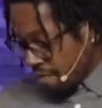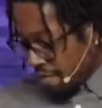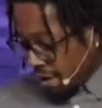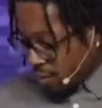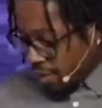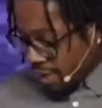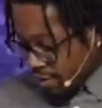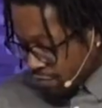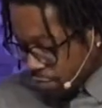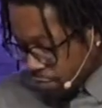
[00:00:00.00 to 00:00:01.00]
Father, we ask
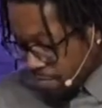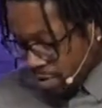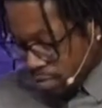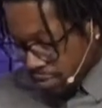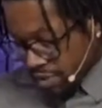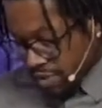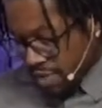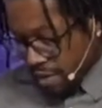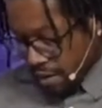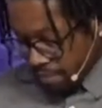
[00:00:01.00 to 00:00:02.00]
you to meet with us
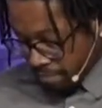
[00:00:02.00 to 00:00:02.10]
now.